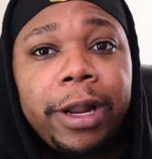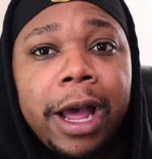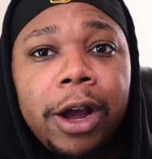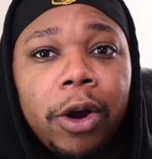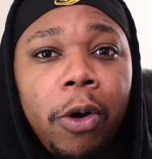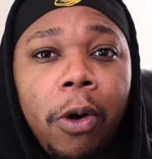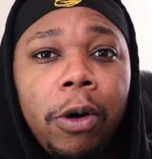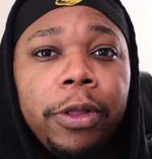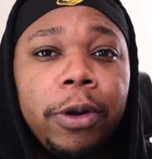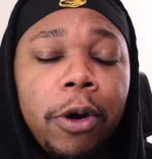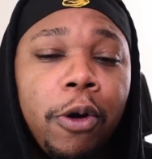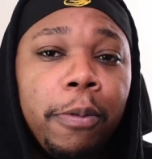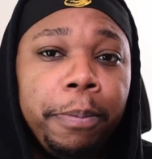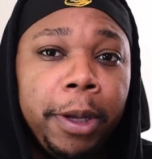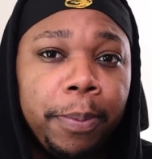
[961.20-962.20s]
not call their
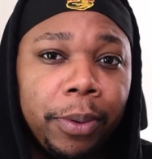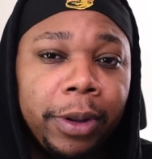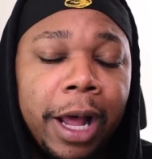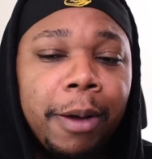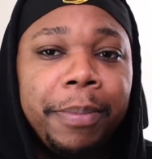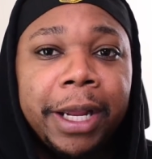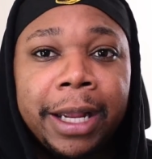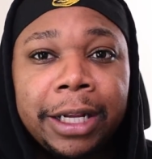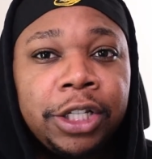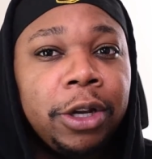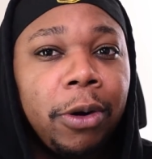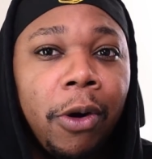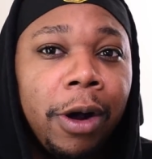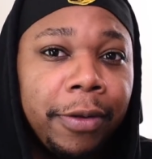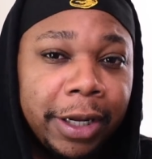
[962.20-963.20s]
own people out because
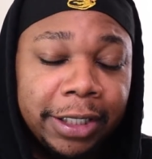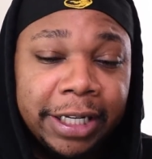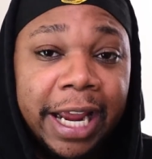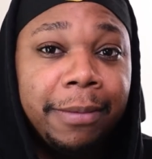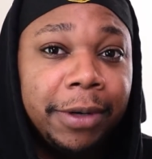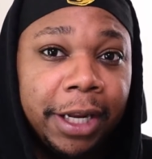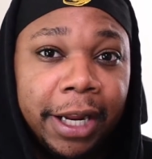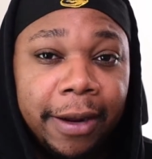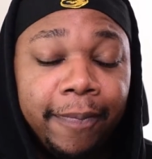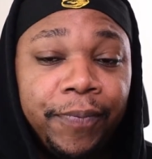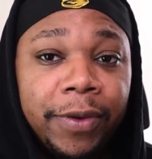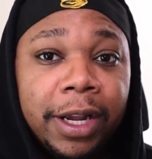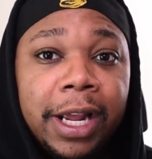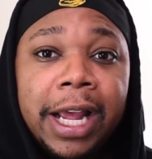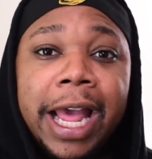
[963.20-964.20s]
they're on the same team.
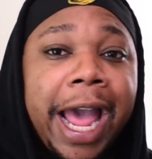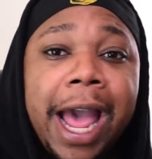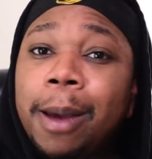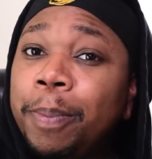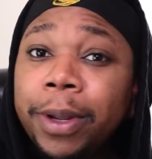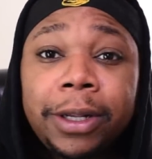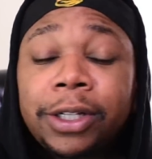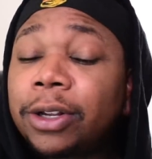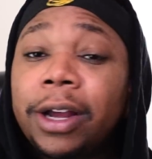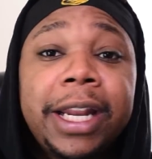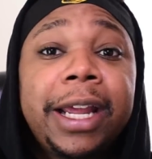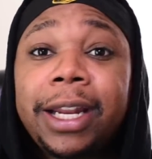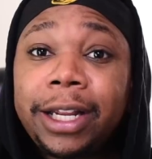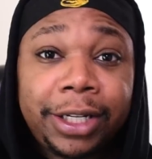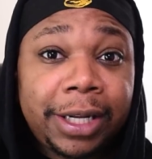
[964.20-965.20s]
Happens on
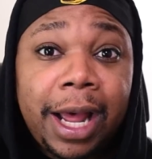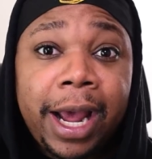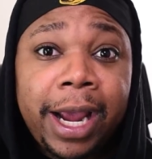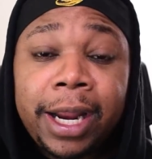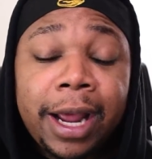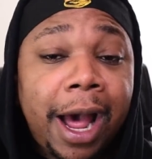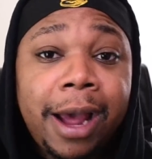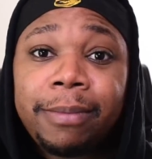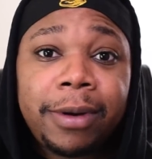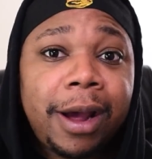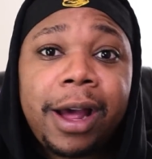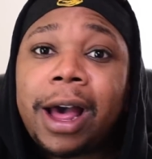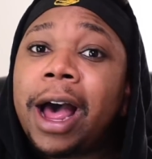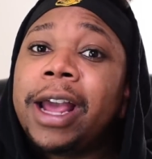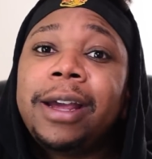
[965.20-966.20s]
any side. I'm
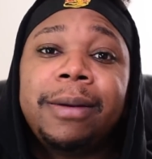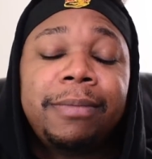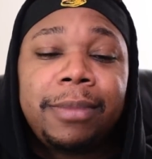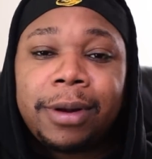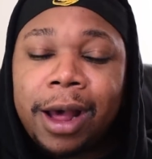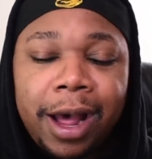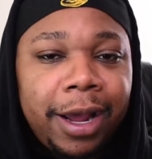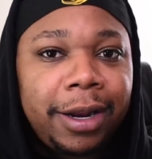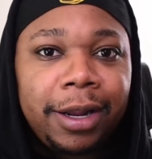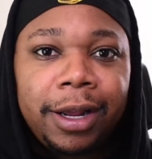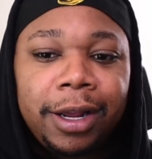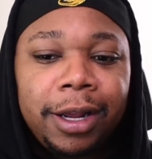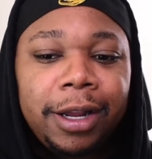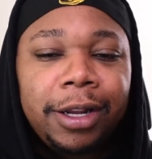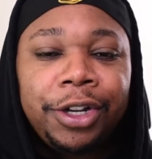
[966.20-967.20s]
not, I am not
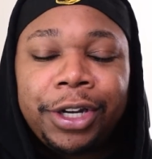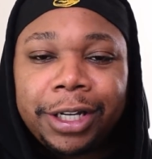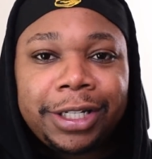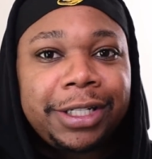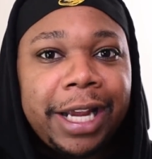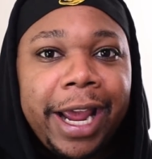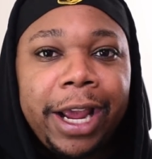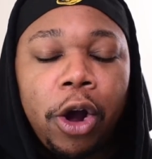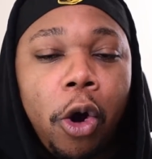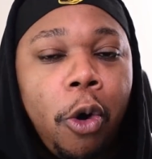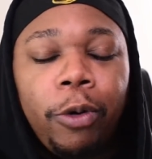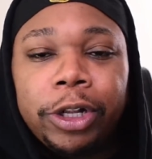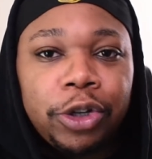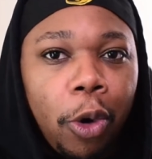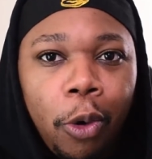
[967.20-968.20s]
just saying,
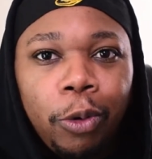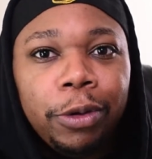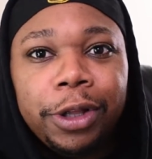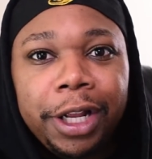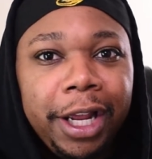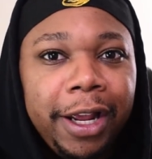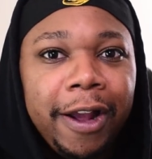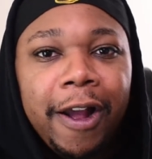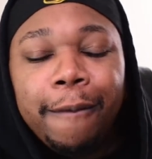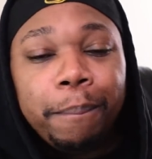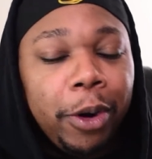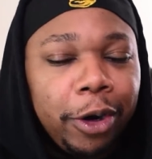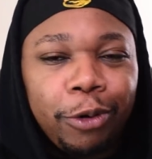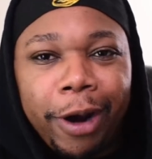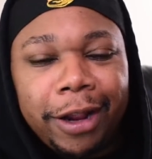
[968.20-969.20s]
oh, it's only
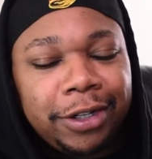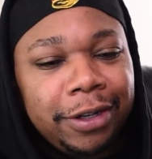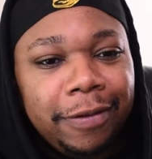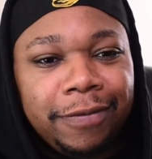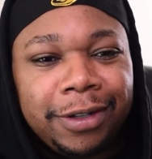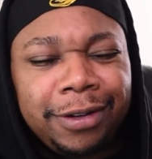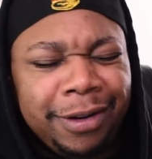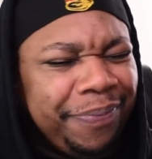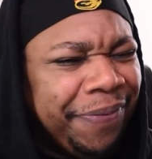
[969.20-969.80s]
progressives.